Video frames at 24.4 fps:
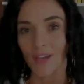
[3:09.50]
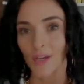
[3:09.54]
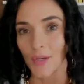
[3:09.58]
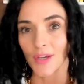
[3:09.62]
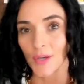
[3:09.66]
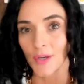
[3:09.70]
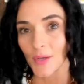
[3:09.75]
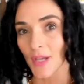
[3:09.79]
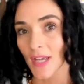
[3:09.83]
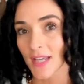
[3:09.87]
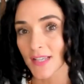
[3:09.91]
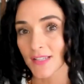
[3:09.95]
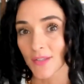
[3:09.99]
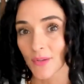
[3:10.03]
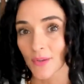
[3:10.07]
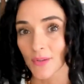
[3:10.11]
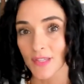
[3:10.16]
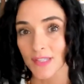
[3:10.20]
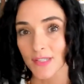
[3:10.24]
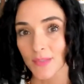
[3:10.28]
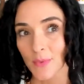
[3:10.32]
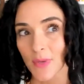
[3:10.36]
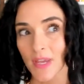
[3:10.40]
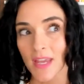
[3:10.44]
Okay, so
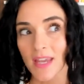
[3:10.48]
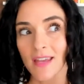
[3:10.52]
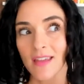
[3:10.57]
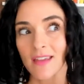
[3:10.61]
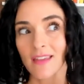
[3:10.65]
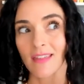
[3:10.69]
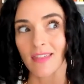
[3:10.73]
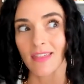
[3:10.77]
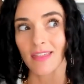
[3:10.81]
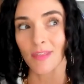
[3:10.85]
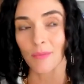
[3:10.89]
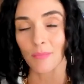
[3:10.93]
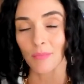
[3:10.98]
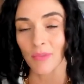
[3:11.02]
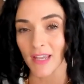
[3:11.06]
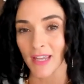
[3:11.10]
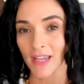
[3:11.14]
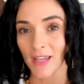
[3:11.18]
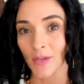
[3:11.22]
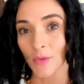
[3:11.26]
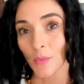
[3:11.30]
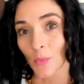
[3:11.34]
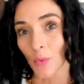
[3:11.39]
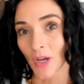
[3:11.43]
this week the
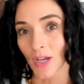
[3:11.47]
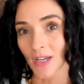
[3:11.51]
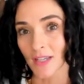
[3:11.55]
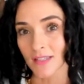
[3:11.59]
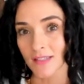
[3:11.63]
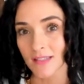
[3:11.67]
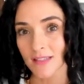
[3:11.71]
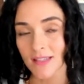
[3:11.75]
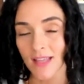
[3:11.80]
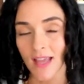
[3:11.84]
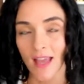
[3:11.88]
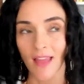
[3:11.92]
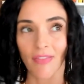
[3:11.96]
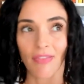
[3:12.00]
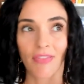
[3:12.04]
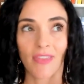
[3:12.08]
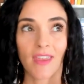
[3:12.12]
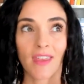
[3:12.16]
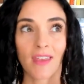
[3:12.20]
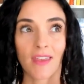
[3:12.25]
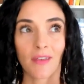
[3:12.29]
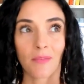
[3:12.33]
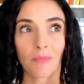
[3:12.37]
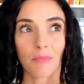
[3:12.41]
plan was that
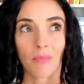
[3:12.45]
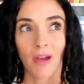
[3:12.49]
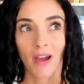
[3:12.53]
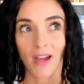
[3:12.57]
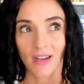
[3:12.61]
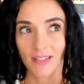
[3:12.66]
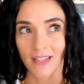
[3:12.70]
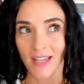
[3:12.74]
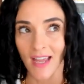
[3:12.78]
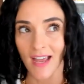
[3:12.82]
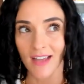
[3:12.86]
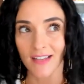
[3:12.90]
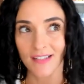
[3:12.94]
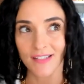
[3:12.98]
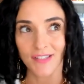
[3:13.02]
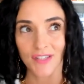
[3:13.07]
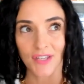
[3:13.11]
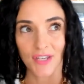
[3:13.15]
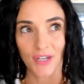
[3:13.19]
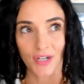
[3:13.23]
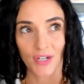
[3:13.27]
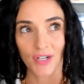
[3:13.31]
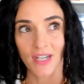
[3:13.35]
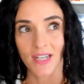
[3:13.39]
the Podcast
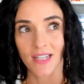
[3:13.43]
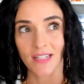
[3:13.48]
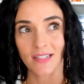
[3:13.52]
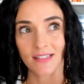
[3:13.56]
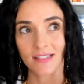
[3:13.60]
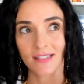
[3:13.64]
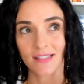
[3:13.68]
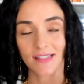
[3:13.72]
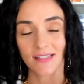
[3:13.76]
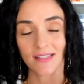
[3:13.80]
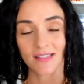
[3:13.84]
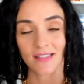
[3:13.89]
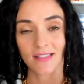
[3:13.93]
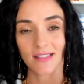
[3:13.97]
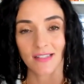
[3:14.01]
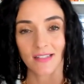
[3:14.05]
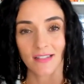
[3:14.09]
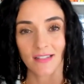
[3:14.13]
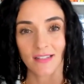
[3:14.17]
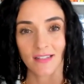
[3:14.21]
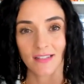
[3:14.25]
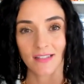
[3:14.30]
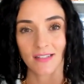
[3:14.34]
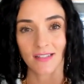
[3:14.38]
Curious
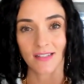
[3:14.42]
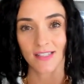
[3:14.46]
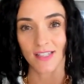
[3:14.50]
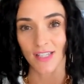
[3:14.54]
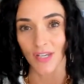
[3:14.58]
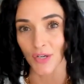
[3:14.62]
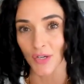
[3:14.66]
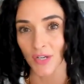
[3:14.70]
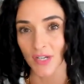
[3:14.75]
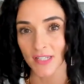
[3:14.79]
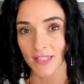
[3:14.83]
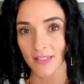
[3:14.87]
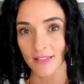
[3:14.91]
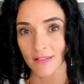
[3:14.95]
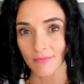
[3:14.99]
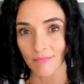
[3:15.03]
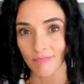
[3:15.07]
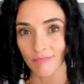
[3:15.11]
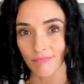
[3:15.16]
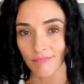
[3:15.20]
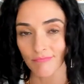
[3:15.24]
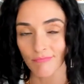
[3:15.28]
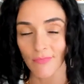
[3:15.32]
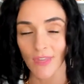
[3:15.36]
series
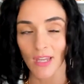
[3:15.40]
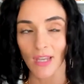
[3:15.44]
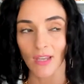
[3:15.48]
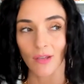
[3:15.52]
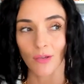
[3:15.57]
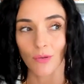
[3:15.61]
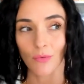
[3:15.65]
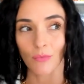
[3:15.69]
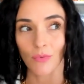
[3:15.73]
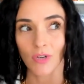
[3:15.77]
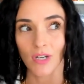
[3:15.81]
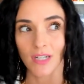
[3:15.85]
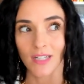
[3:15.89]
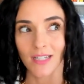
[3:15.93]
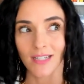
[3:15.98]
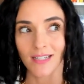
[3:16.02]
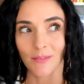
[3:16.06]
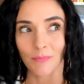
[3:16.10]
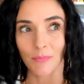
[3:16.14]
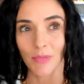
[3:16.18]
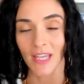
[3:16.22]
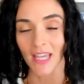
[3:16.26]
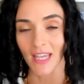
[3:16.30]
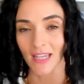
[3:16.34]
would
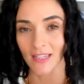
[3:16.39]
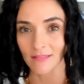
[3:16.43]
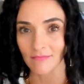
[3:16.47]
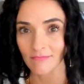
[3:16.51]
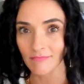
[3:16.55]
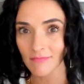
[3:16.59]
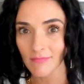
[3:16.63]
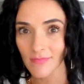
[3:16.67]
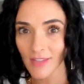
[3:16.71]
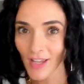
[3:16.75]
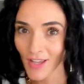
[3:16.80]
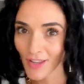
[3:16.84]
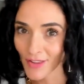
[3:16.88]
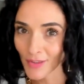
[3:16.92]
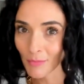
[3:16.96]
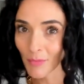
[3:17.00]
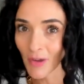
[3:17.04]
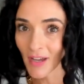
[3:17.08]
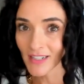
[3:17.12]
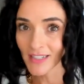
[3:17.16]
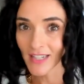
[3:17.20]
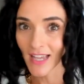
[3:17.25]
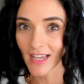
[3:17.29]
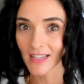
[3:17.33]
begin on the
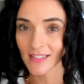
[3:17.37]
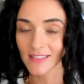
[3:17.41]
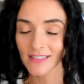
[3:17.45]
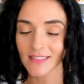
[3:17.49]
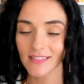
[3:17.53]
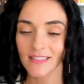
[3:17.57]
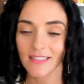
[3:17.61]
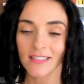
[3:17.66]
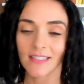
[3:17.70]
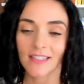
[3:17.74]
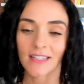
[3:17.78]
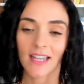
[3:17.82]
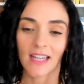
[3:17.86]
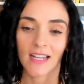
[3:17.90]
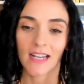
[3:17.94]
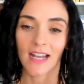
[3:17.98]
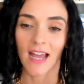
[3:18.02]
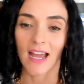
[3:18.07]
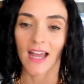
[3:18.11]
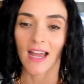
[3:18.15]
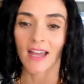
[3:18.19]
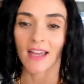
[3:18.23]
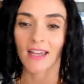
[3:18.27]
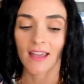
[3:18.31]
podcast, that
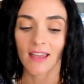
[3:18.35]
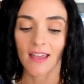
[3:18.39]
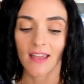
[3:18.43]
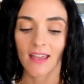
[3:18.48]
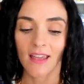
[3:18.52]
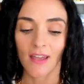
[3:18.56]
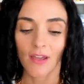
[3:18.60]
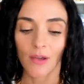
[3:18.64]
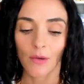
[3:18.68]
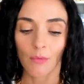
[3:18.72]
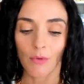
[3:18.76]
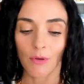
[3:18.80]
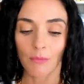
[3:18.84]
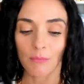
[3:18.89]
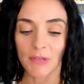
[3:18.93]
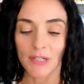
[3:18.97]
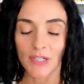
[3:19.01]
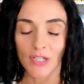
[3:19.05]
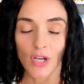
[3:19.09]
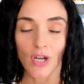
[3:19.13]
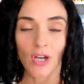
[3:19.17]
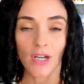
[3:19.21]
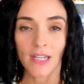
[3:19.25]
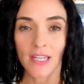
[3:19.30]
I would be
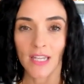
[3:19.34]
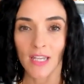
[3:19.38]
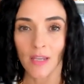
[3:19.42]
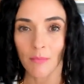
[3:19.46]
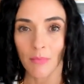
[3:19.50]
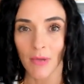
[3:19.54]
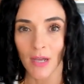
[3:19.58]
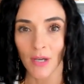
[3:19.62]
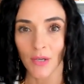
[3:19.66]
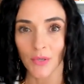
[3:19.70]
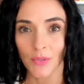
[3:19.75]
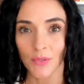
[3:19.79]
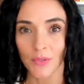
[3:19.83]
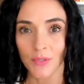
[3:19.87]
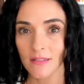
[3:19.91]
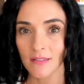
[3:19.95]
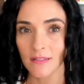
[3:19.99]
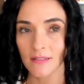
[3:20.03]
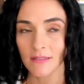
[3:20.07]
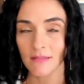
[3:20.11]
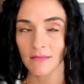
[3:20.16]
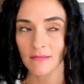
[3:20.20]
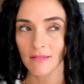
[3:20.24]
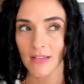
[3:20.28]
talking
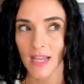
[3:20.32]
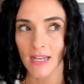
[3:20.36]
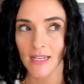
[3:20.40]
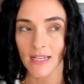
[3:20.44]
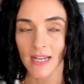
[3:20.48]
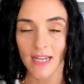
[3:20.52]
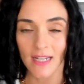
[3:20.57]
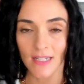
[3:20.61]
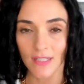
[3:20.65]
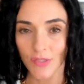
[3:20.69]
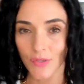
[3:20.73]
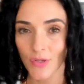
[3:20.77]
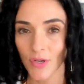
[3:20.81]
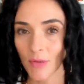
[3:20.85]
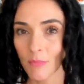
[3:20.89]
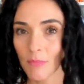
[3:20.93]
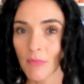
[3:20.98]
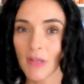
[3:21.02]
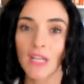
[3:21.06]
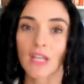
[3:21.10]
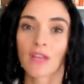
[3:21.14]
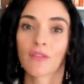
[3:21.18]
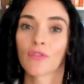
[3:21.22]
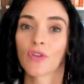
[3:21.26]
about and answering
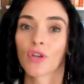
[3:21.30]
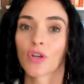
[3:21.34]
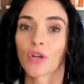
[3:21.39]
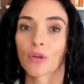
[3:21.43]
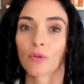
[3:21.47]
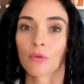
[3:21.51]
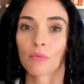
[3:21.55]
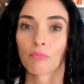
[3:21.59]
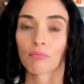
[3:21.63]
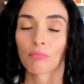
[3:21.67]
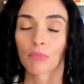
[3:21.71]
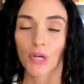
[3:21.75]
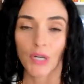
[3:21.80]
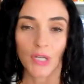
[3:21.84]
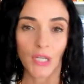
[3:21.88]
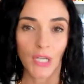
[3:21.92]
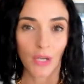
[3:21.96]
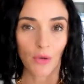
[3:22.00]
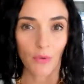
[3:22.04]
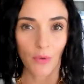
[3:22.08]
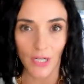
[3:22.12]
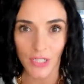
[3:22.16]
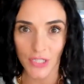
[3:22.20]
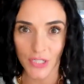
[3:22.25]
many of your burning
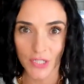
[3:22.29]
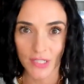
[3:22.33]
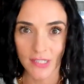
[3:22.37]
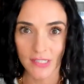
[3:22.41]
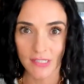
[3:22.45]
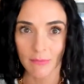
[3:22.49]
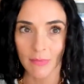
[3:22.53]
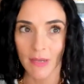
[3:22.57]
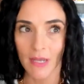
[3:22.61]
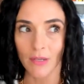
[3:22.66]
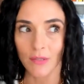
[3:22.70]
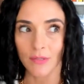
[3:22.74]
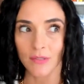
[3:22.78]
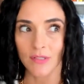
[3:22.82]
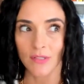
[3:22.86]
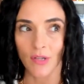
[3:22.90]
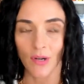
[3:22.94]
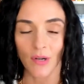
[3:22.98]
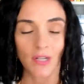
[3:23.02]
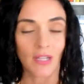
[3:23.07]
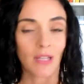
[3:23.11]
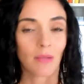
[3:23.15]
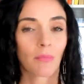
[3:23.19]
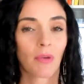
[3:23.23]
questions about
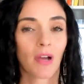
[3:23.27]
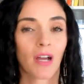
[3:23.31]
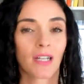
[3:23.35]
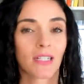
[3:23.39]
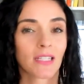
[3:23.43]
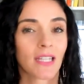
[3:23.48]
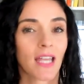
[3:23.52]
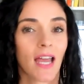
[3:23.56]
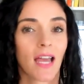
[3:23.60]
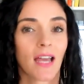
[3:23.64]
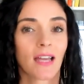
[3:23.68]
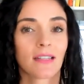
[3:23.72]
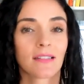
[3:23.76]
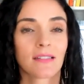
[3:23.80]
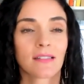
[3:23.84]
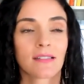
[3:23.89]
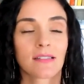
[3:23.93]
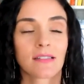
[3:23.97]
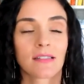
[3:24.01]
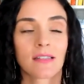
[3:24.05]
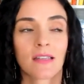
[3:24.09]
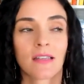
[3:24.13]
starting a podcast